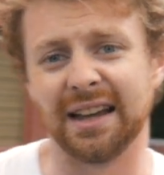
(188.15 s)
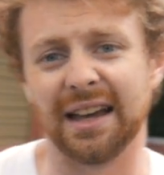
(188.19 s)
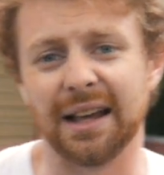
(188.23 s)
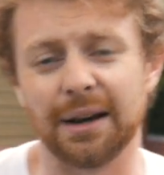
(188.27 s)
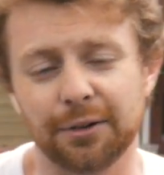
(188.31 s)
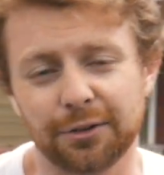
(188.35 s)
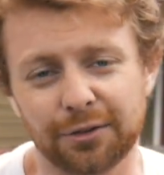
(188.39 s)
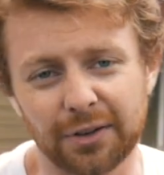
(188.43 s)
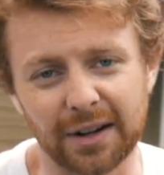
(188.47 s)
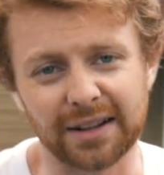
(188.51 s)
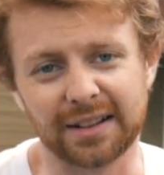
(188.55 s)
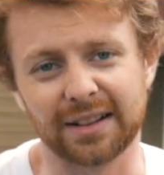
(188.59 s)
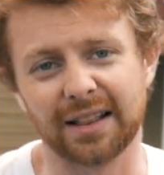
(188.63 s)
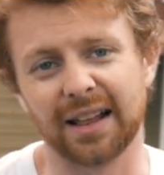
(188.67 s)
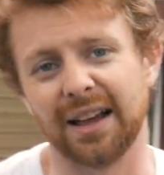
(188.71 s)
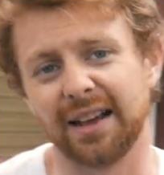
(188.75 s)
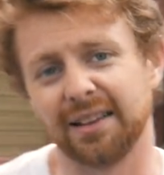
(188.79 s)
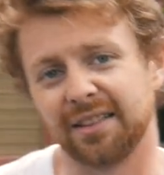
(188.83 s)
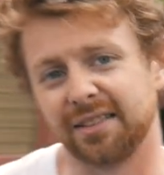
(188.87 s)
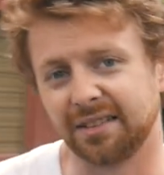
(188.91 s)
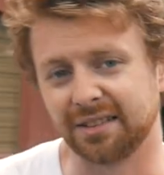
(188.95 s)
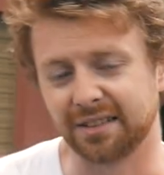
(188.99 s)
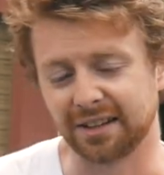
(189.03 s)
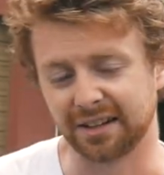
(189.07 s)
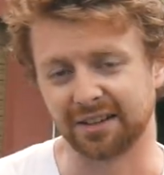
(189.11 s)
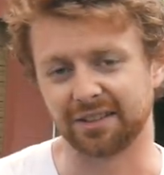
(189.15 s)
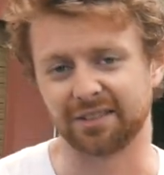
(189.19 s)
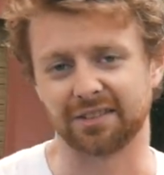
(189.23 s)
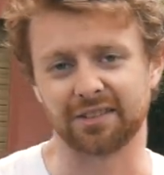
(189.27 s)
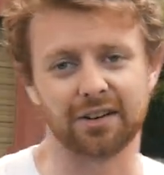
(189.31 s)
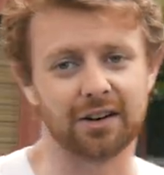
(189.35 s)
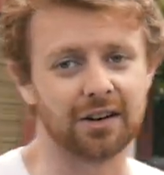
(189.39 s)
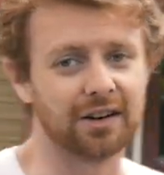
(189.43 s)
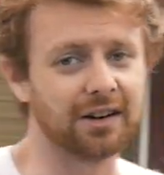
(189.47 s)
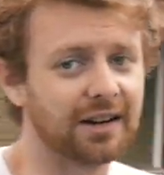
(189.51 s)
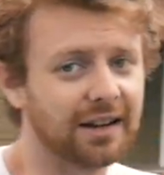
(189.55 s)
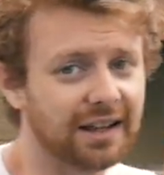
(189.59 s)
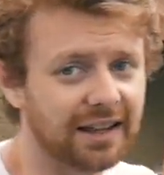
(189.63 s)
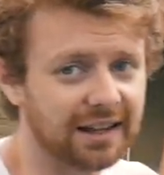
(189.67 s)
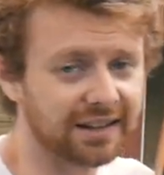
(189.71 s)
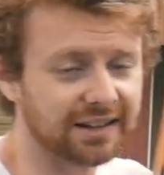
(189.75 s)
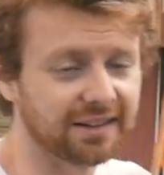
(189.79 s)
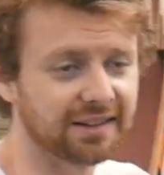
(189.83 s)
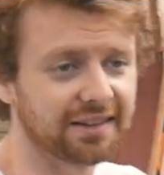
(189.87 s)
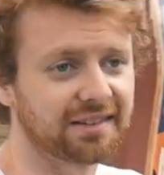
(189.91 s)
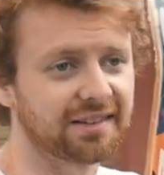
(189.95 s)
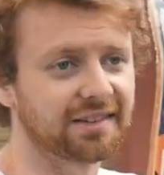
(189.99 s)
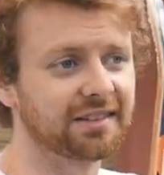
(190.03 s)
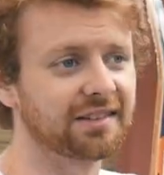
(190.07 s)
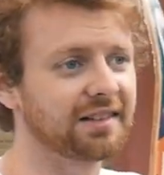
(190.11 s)
I'm afraid class is gonna start,
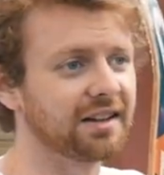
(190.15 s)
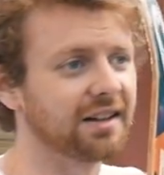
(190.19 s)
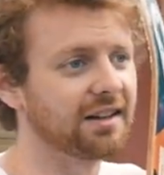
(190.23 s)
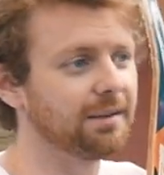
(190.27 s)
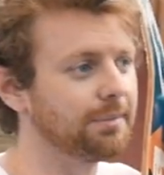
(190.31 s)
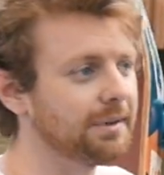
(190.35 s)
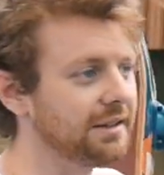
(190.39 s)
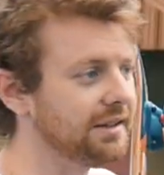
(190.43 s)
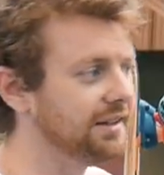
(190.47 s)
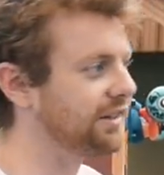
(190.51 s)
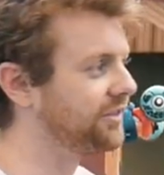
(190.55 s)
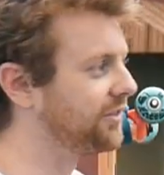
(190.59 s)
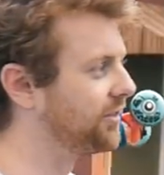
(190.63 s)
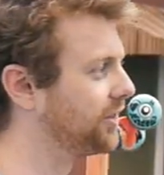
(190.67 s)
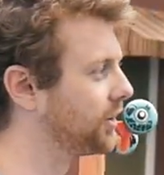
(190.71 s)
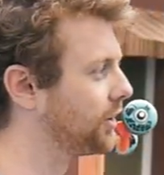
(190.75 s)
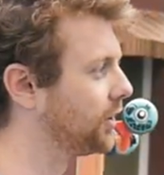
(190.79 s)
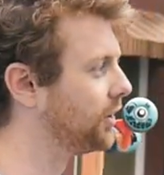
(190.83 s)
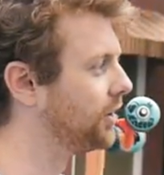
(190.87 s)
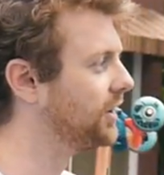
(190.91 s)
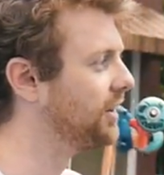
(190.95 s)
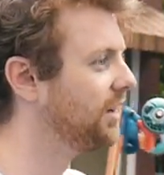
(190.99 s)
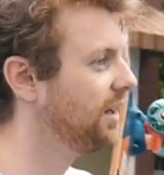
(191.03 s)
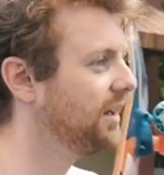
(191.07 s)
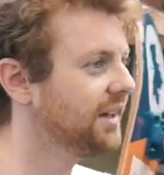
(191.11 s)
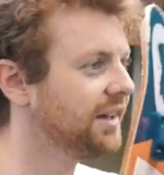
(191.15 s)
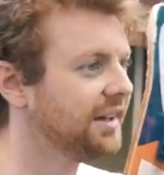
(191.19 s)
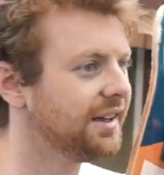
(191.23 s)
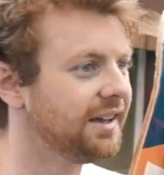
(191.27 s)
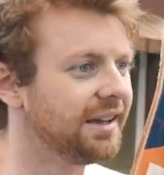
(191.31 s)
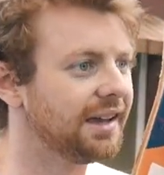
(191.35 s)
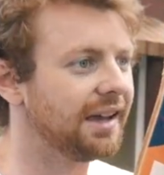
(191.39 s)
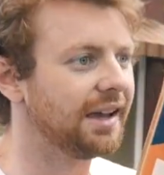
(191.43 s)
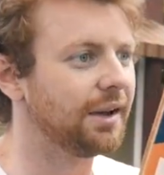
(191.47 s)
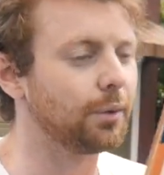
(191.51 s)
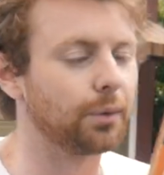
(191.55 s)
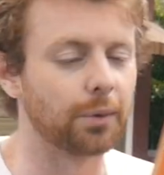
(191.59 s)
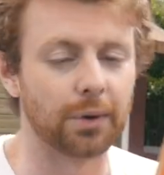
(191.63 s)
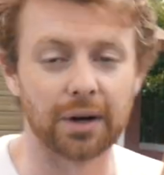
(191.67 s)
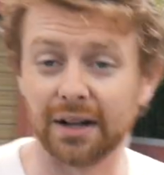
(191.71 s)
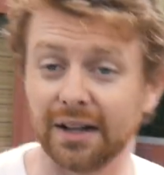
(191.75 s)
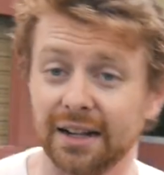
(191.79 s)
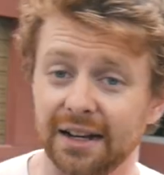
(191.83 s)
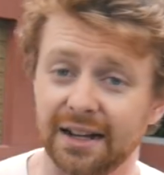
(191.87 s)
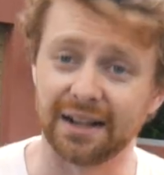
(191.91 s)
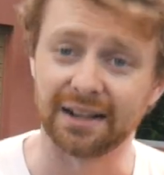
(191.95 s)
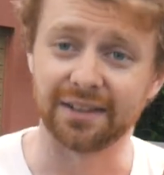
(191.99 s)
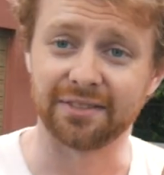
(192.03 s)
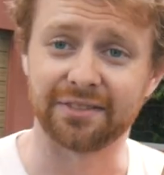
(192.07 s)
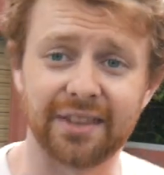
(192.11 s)
and this is gonna be difficult, and we're
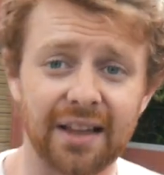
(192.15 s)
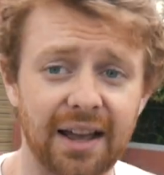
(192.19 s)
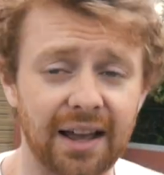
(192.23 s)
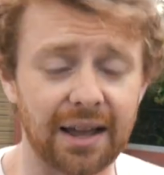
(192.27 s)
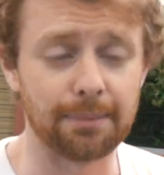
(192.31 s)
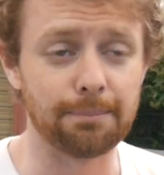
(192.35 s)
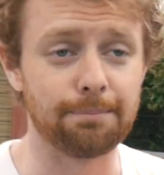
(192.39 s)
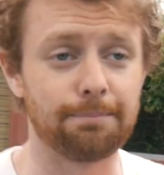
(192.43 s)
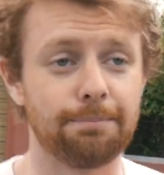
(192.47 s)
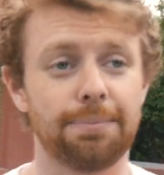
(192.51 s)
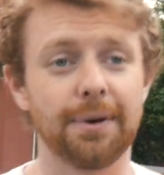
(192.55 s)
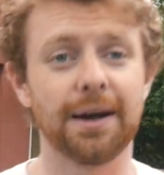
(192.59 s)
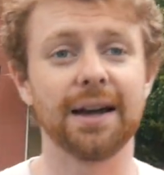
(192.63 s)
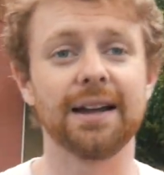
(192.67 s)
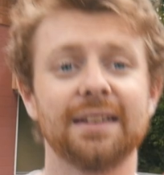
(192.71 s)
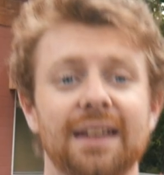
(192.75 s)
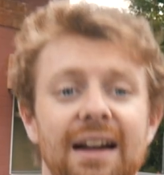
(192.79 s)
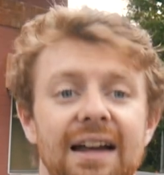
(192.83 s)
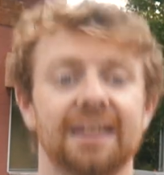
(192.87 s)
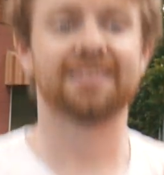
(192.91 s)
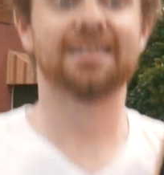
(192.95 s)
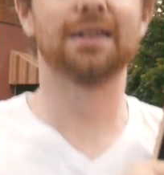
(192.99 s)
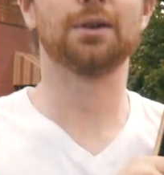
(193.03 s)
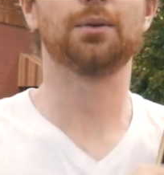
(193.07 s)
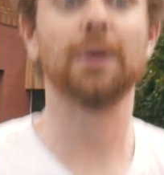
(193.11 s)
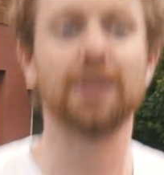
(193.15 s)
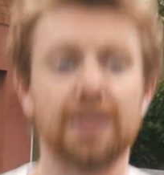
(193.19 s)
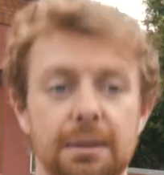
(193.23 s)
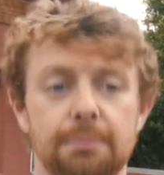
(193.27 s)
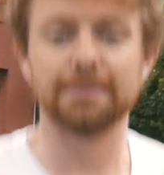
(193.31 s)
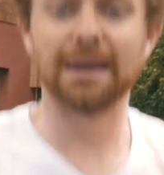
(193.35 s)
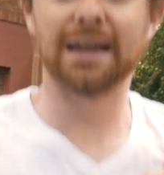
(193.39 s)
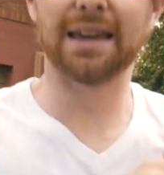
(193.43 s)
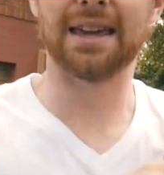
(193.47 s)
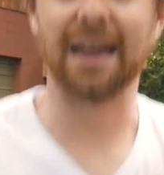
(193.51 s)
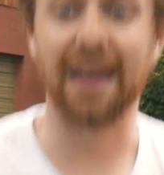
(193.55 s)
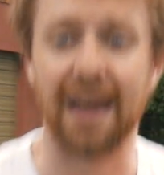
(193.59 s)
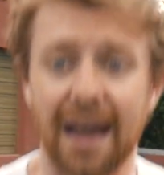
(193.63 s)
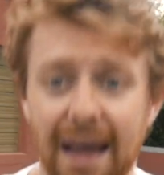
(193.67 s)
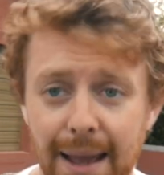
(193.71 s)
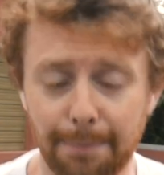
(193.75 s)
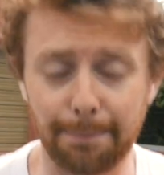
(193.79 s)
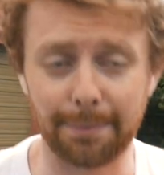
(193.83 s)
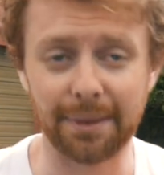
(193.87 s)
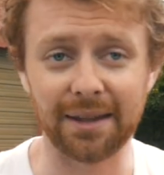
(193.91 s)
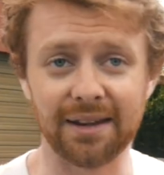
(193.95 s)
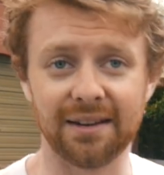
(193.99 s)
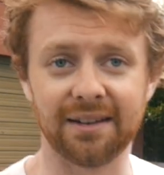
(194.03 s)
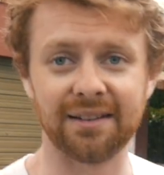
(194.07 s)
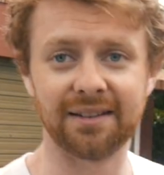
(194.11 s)
running out of time, but I think we can make it
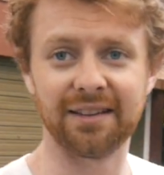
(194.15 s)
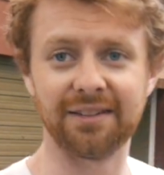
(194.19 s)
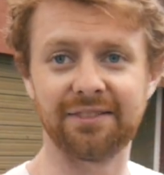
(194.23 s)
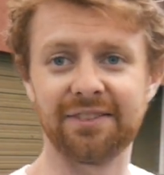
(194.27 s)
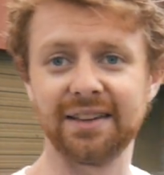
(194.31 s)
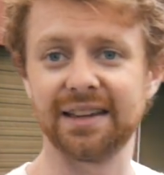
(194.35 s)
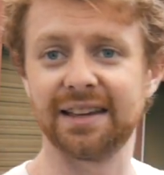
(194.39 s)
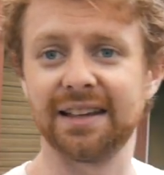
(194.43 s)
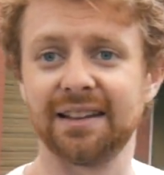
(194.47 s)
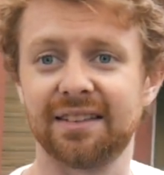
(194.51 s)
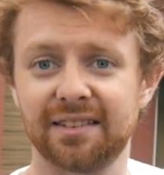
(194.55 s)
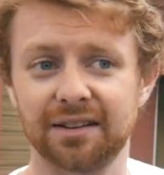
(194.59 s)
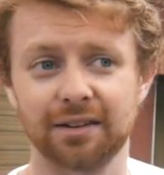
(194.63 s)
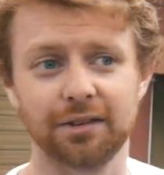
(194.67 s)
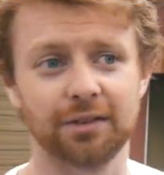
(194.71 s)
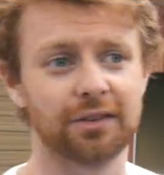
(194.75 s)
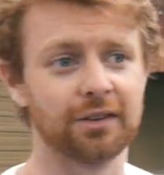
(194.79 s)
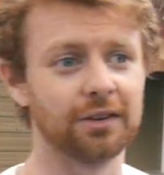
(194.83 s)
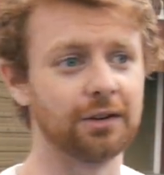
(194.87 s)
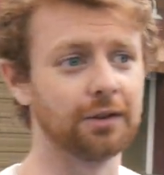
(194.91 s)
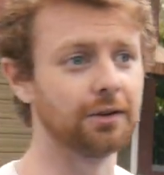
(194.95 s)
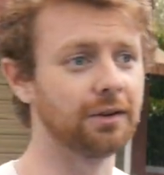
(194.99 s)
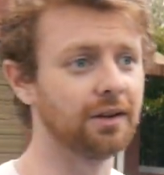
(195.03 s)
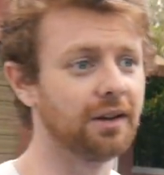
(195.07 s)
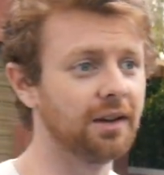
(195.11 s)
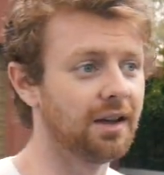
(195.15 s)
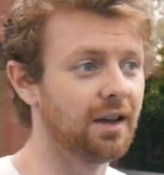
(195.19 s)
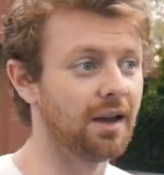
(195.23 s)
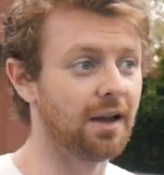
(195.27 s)
happen if he gets here soon.